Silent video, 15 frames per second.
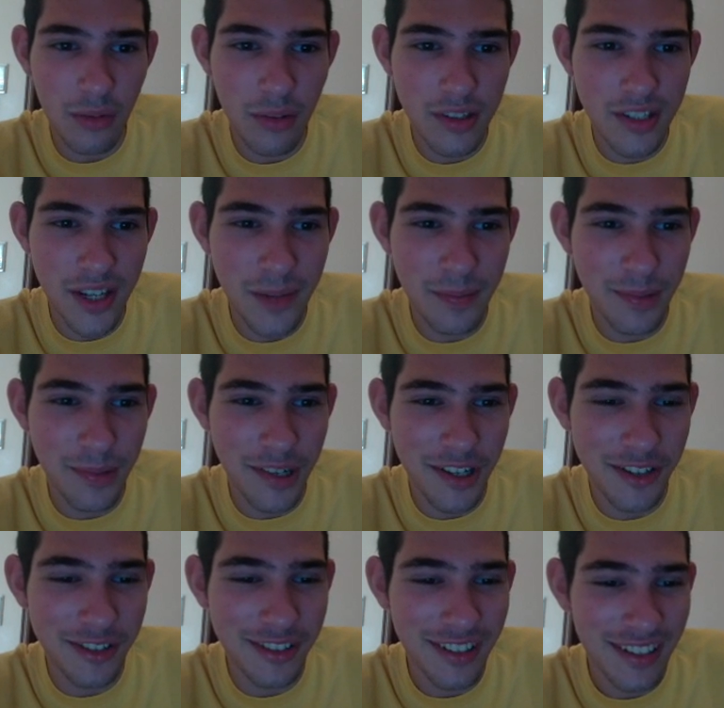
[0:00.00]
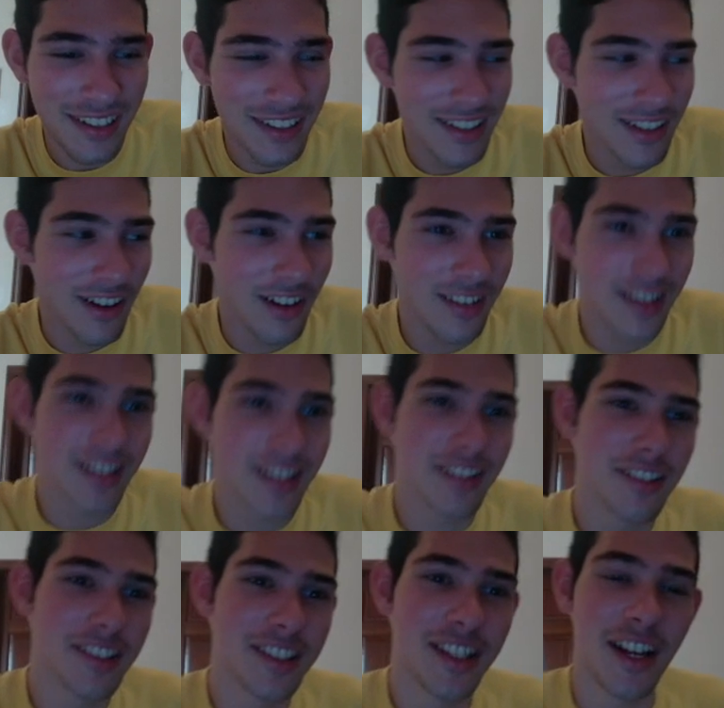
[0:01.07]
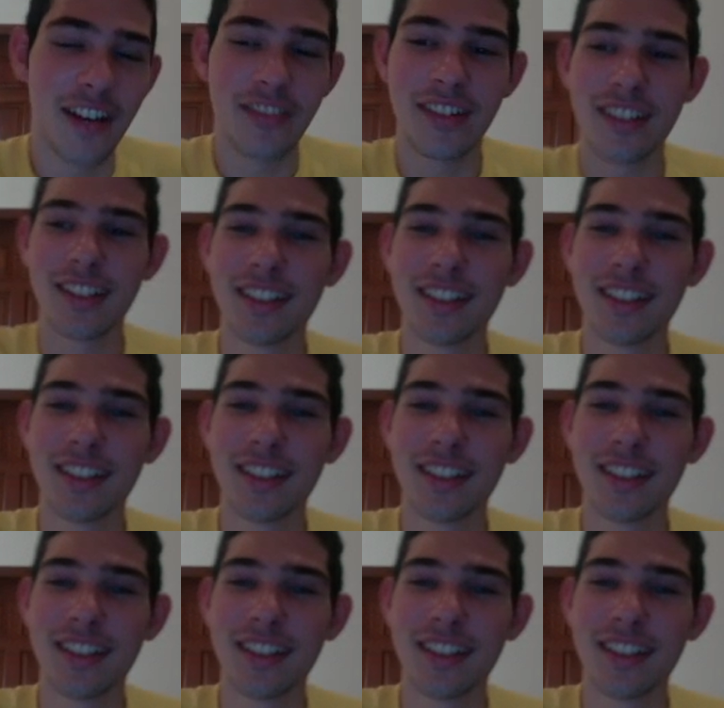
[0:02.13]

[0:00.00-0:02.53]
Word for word: What's up, bro? All that good stuff.